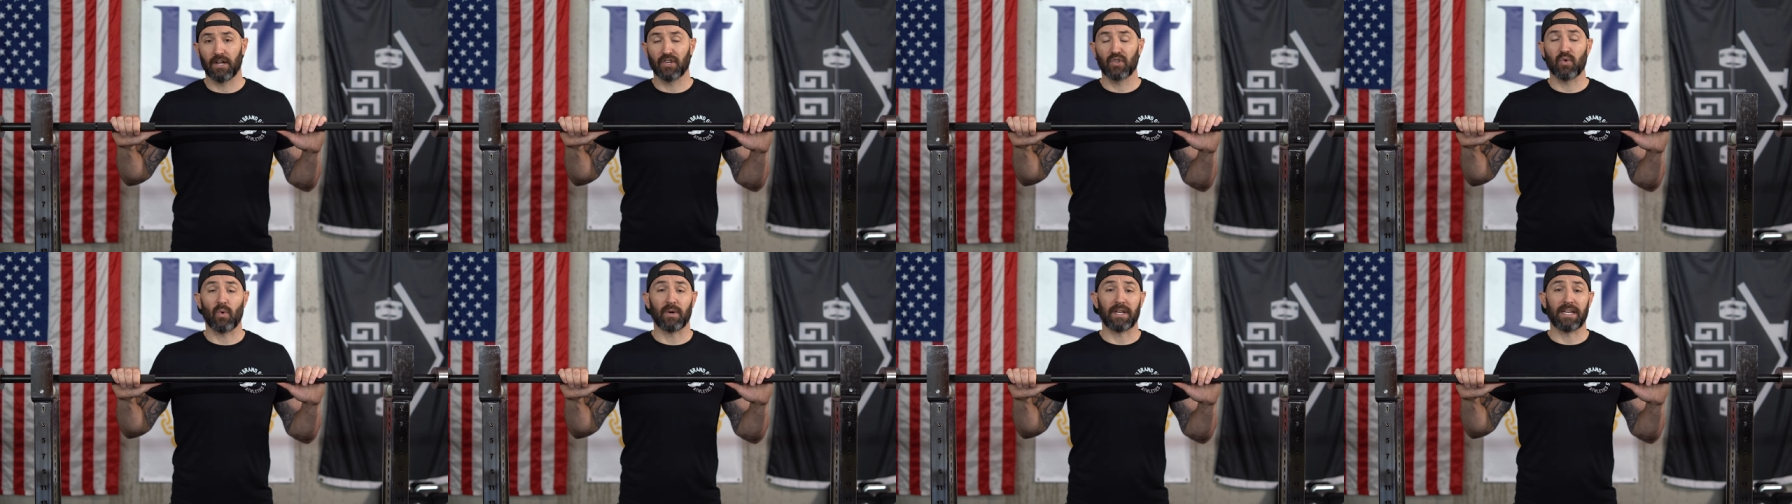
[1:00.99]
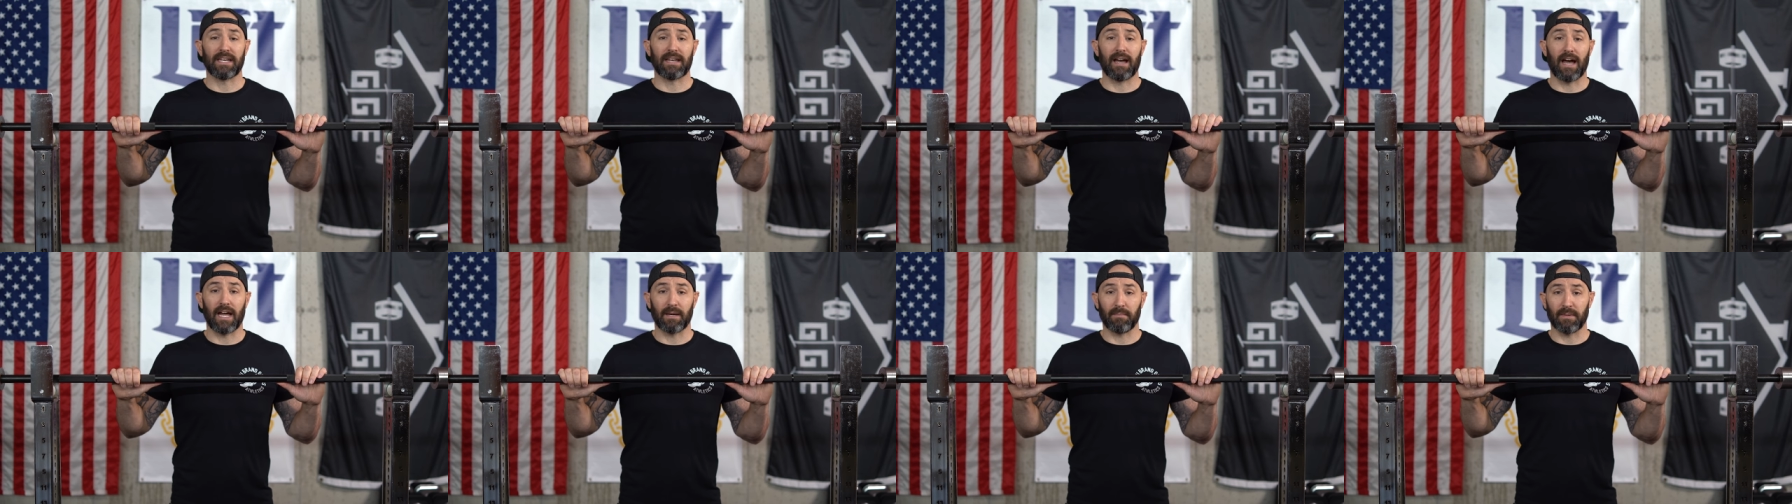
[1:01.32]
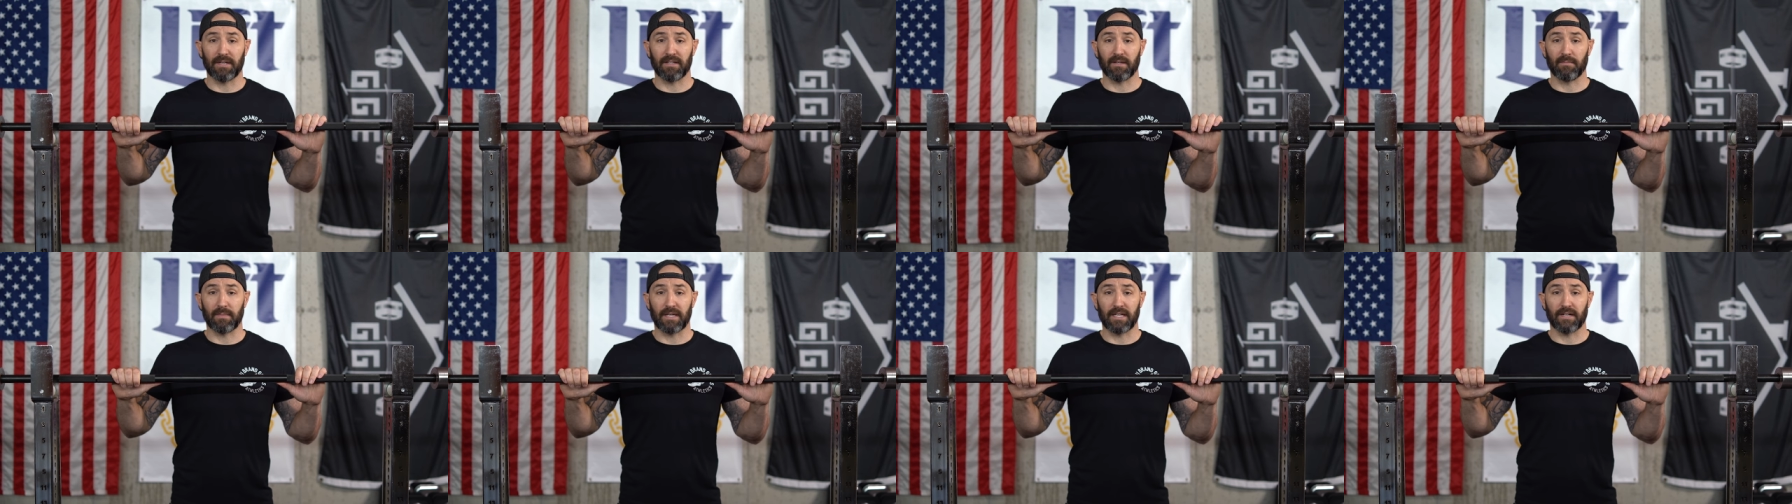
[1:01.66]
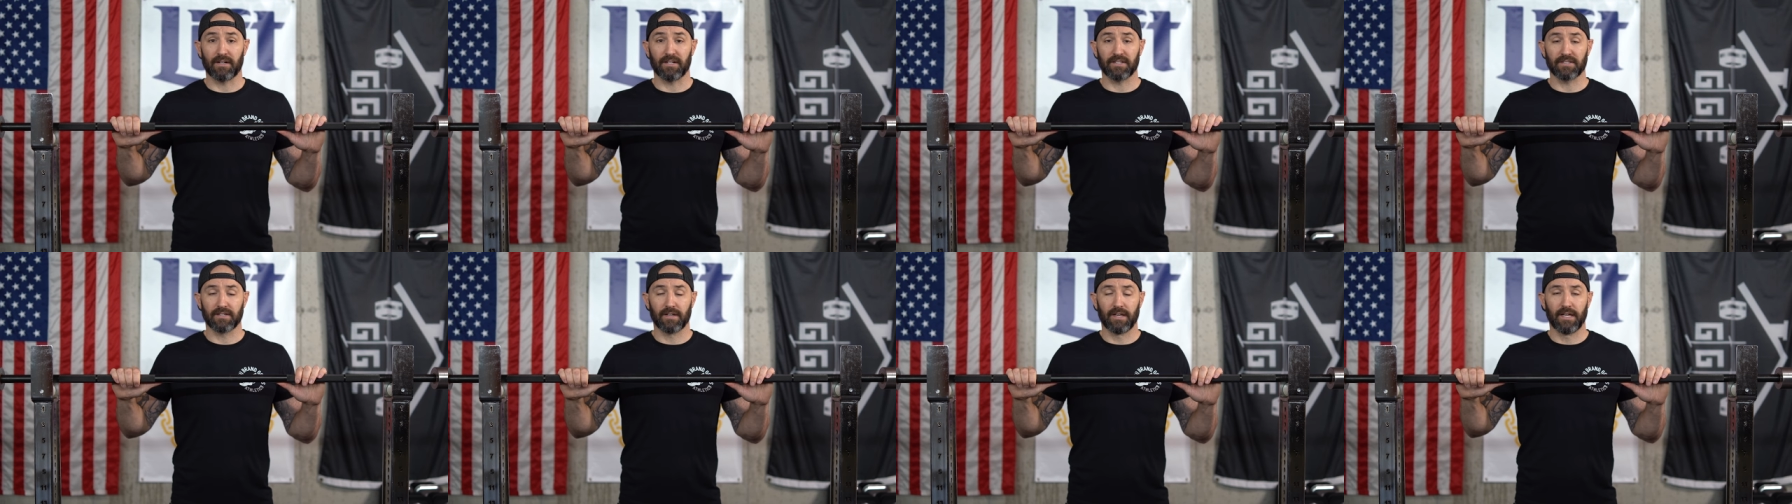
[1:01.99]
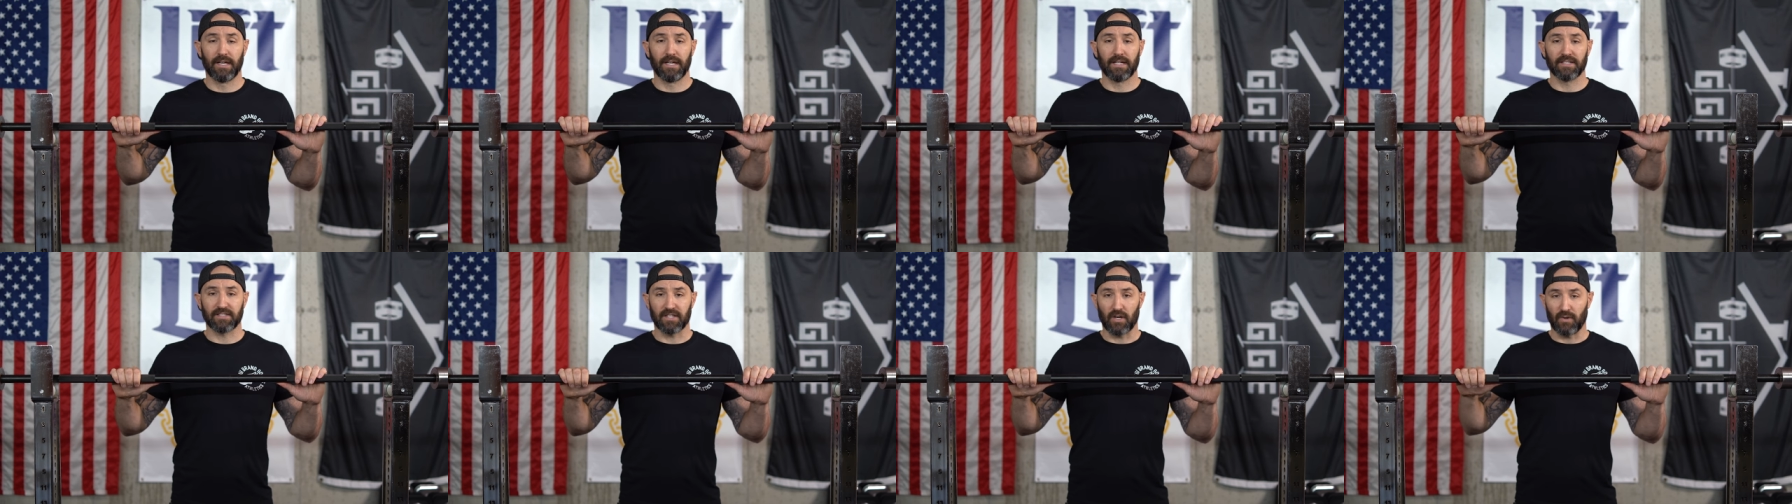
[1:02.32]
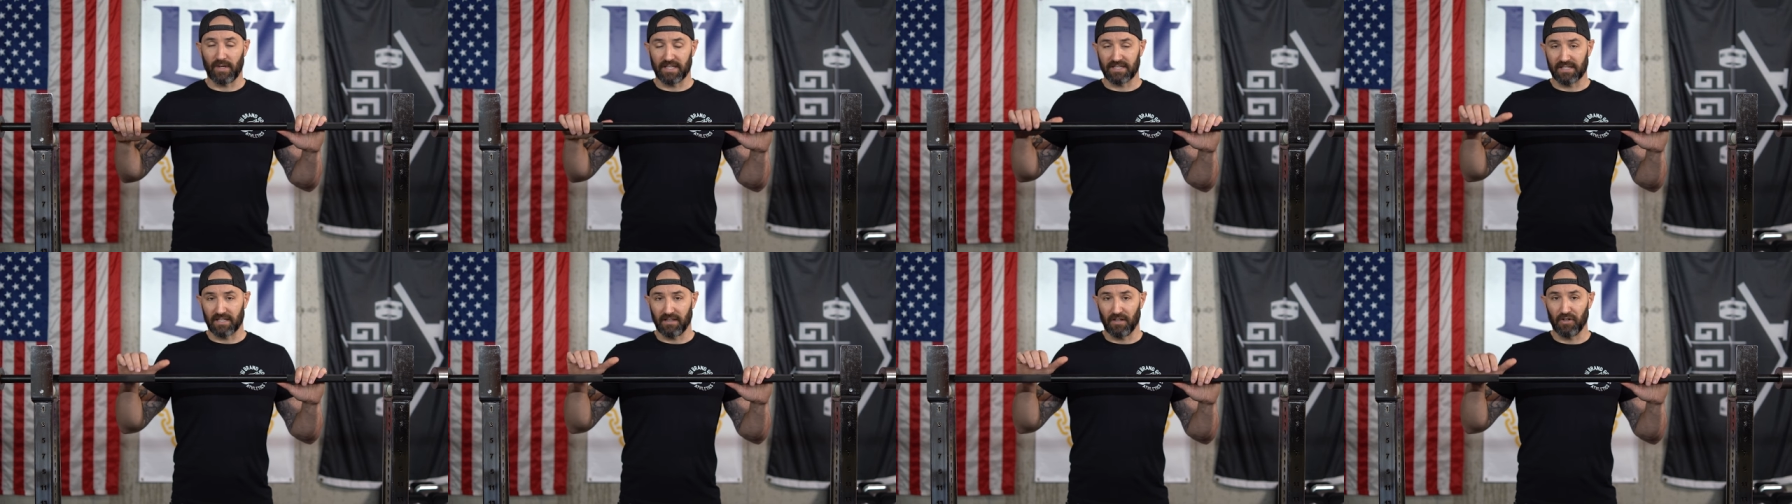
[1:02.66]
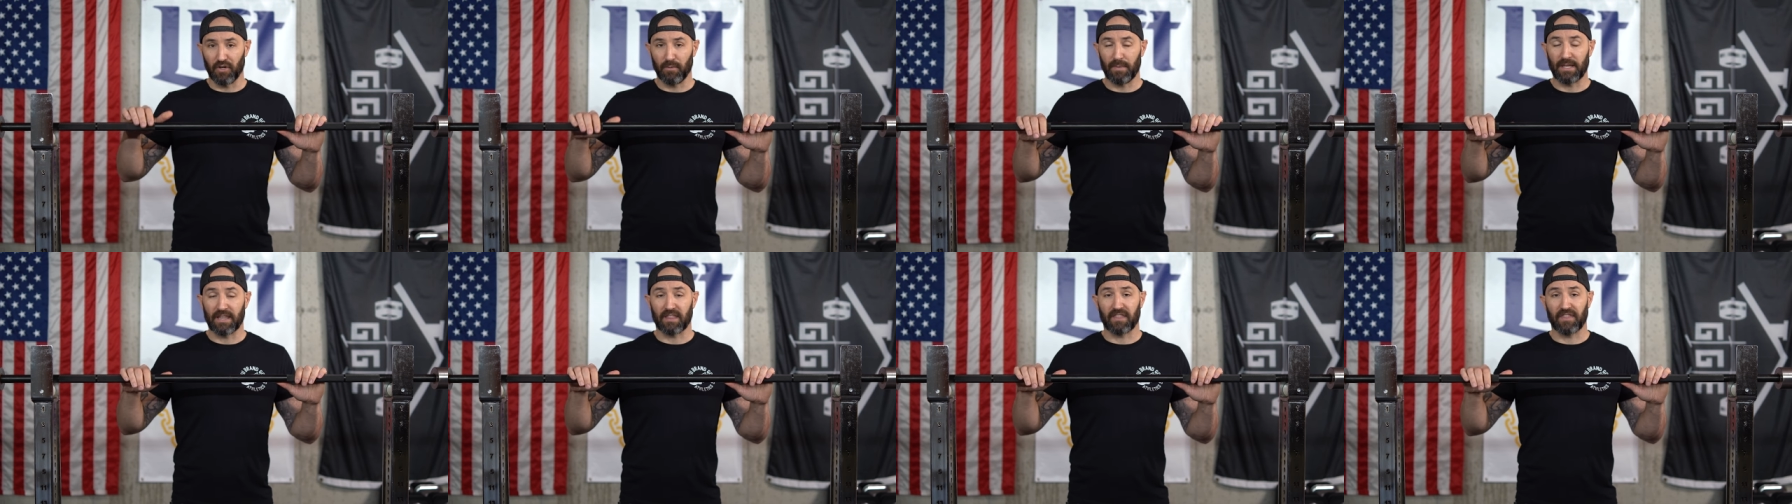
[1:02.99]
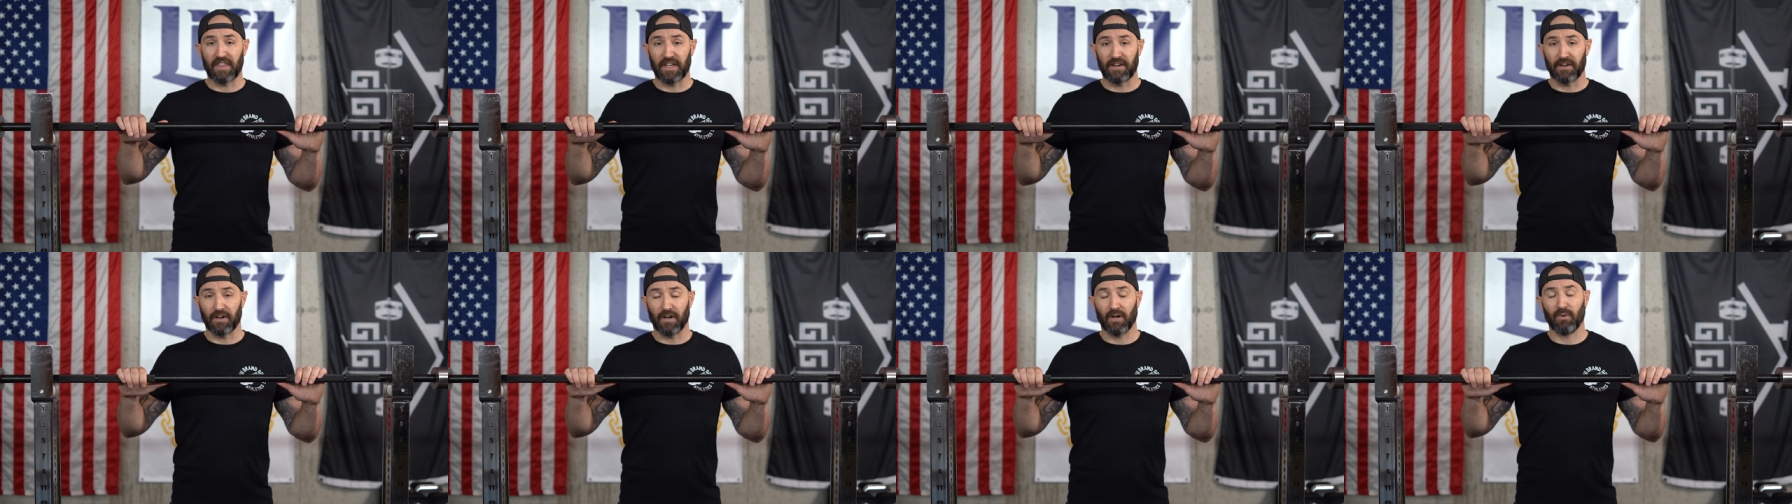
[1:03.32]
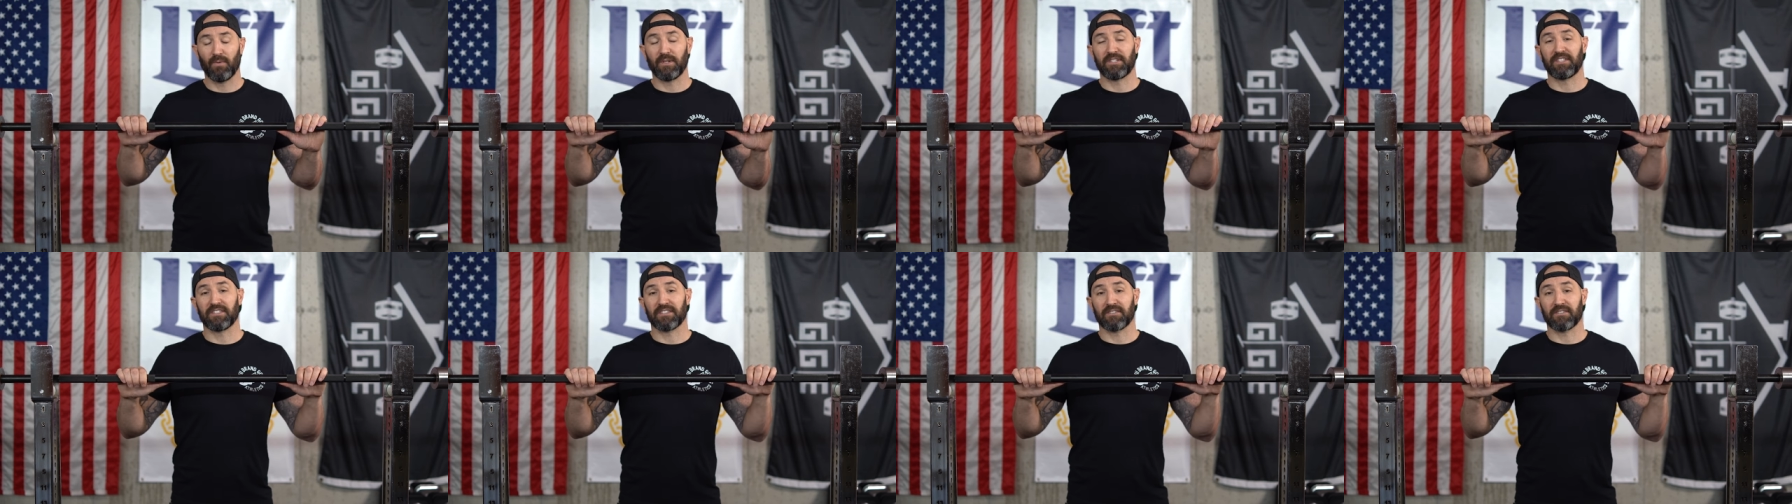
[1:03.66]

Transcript: 29 millimeters. So it's a little bit thinner, which